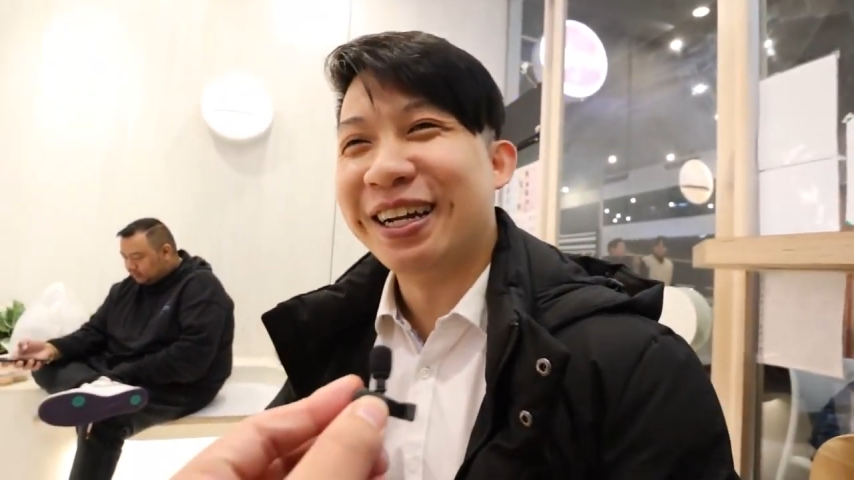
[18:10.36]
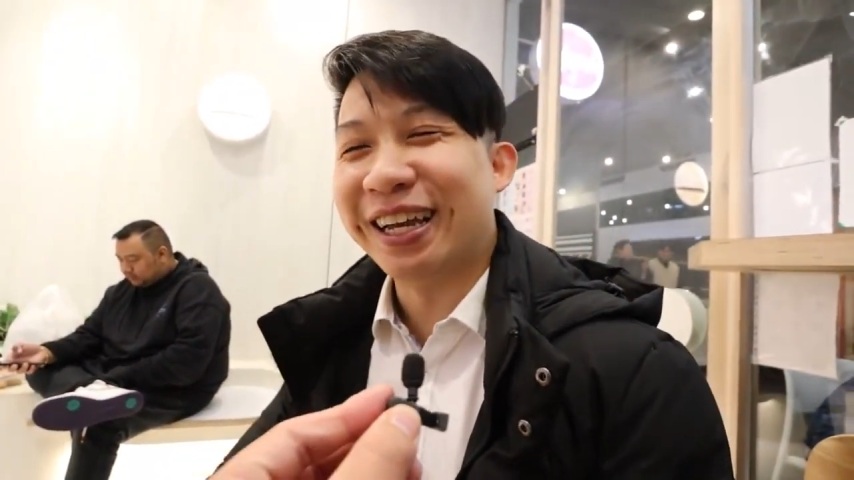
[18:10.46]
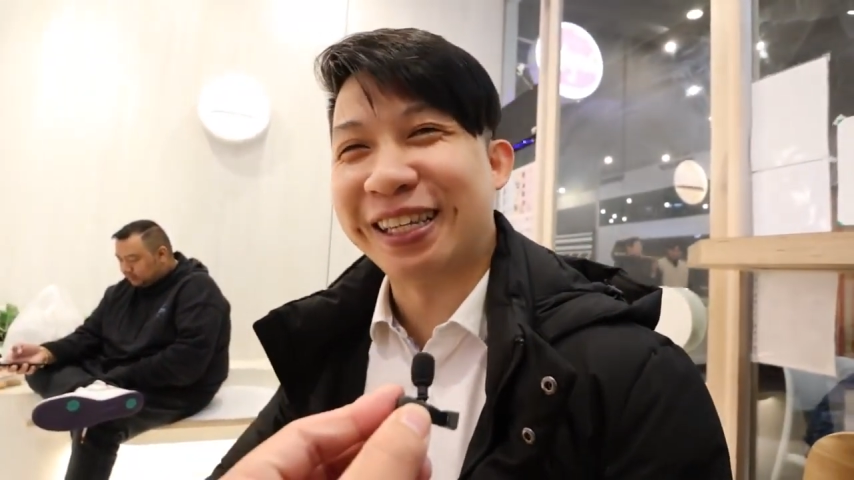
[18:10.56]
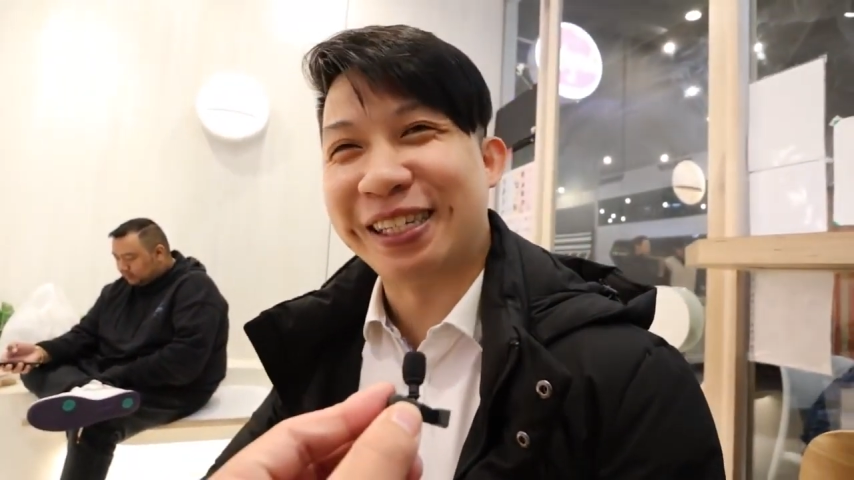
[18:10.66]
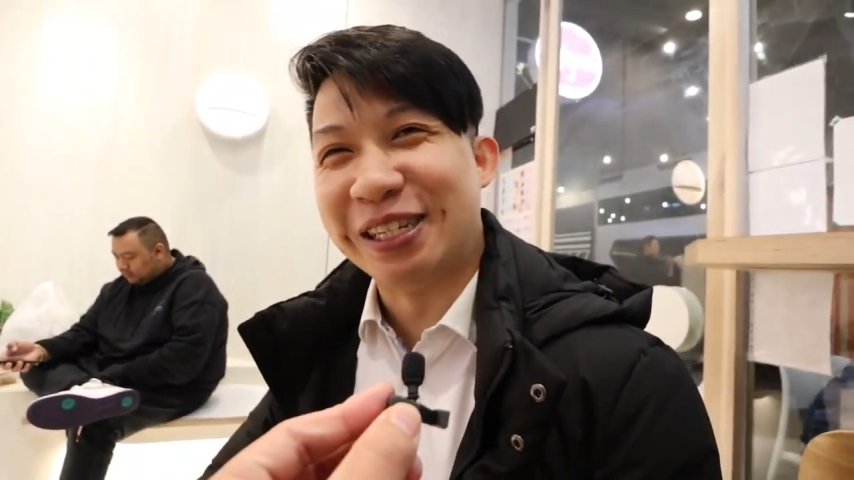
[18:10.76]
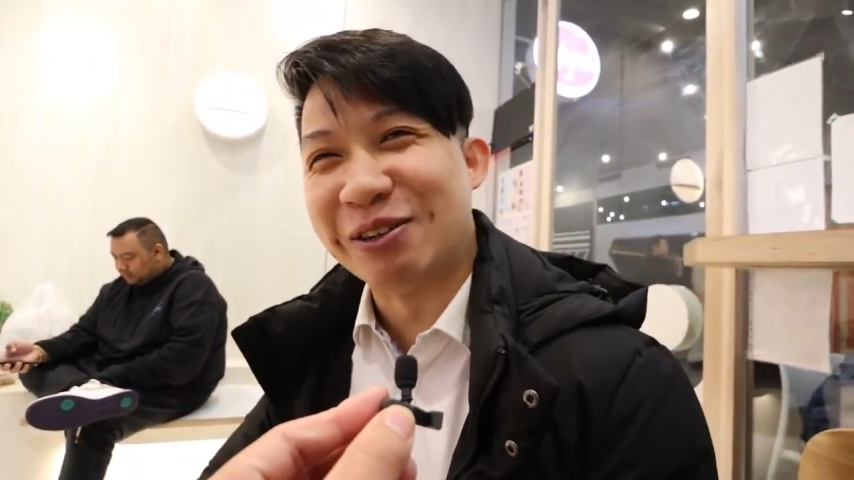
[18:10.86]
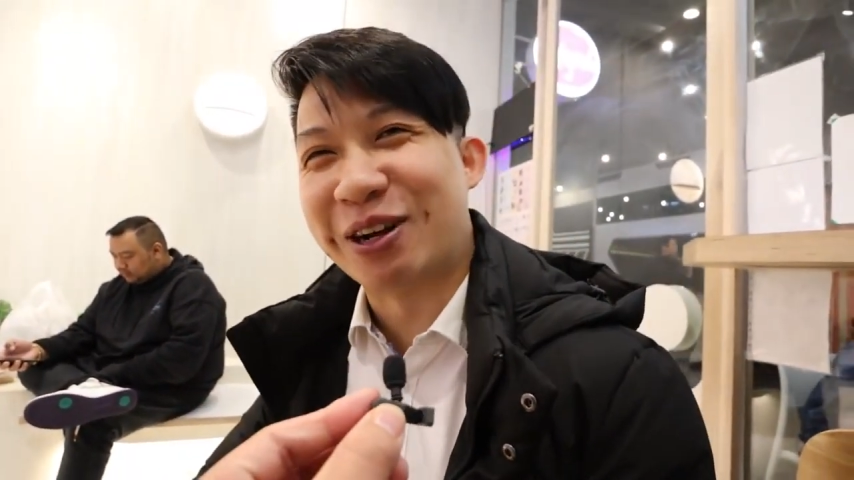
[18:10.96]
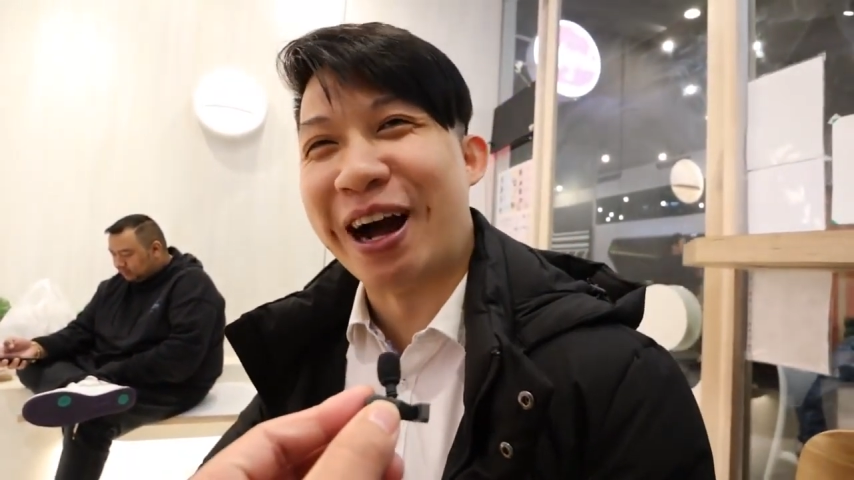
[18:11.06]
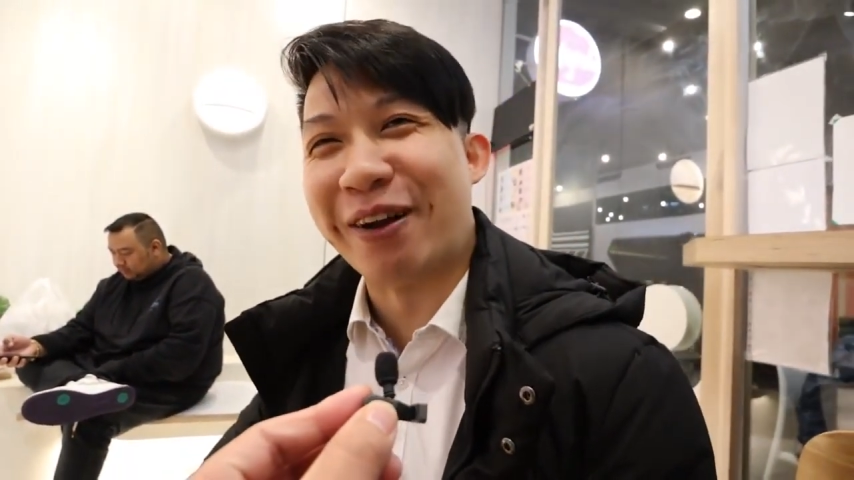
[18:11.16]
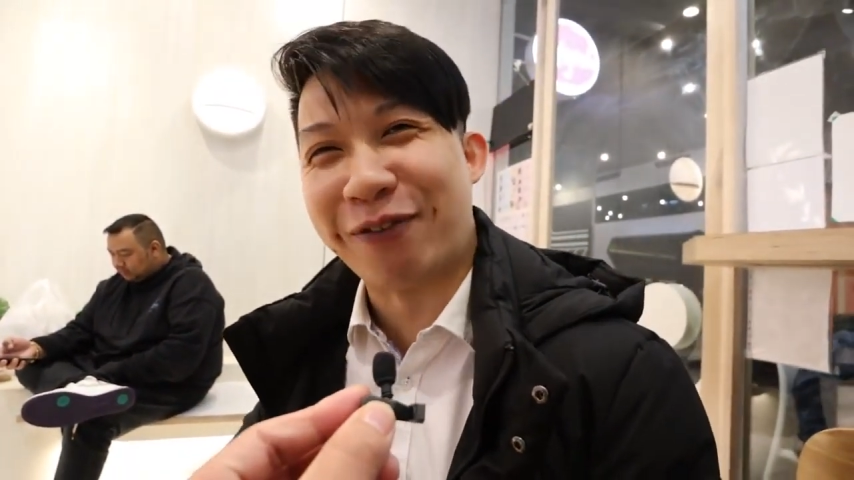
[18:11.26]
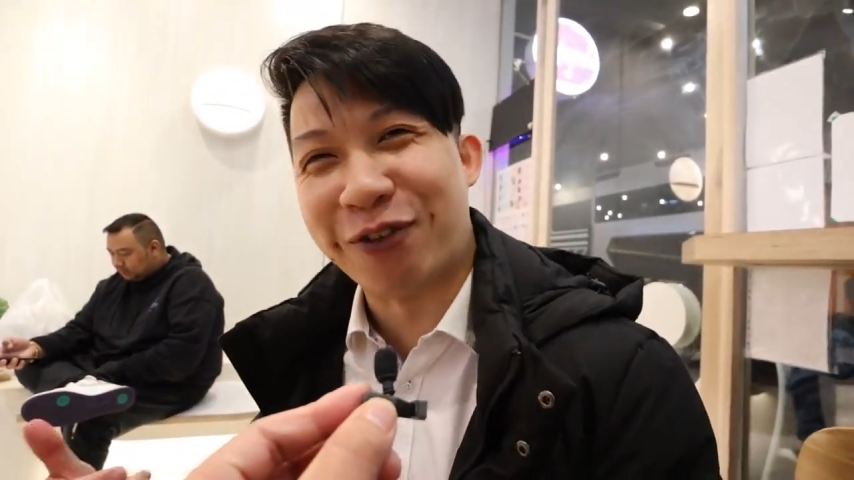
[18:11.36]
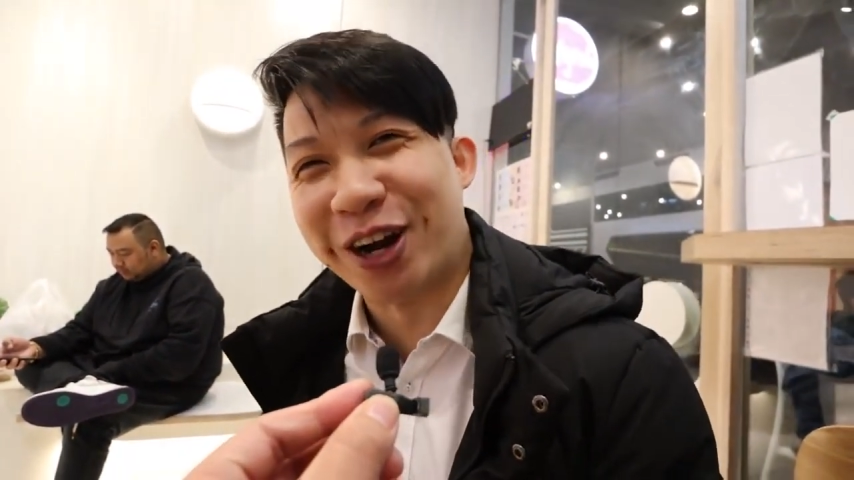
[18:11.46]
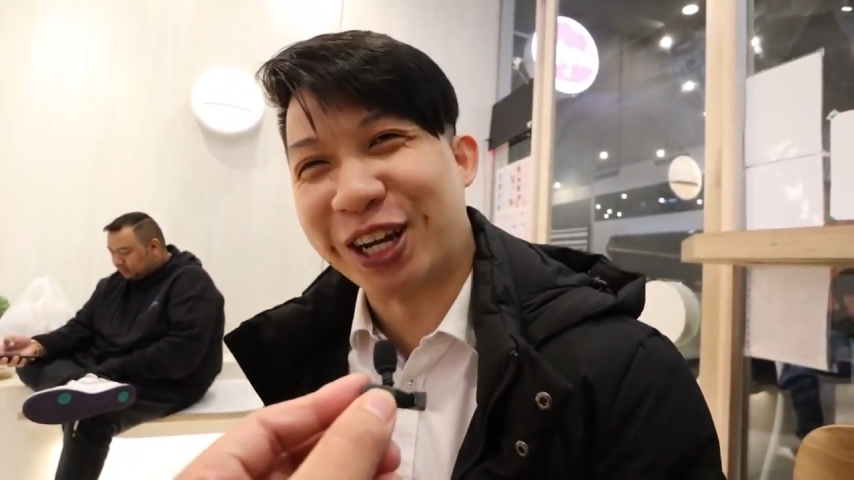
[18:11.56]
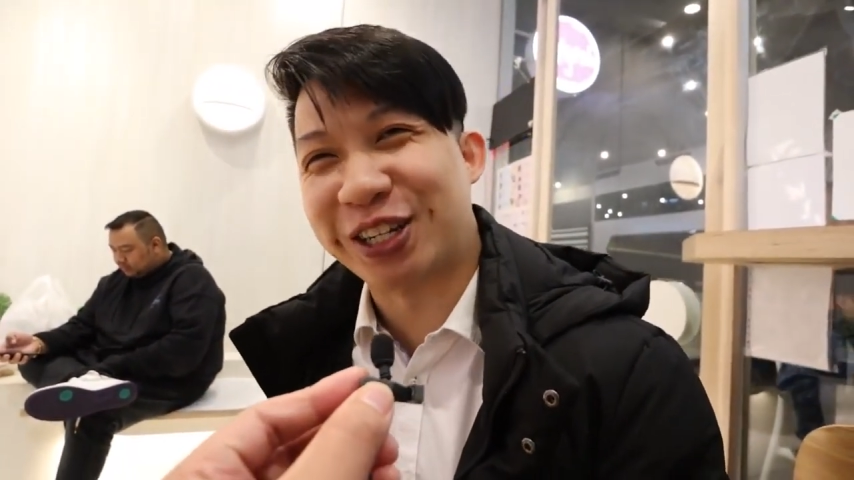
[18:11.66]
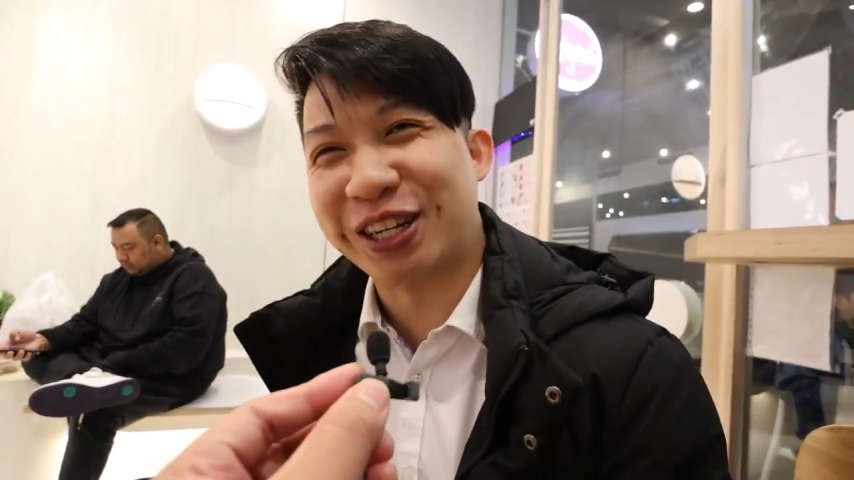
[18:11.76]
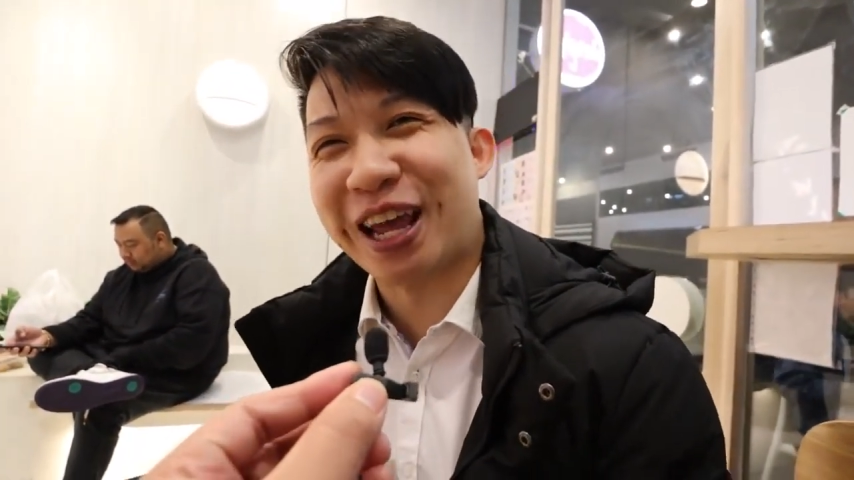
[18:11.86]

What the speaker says: it's still kind of fresh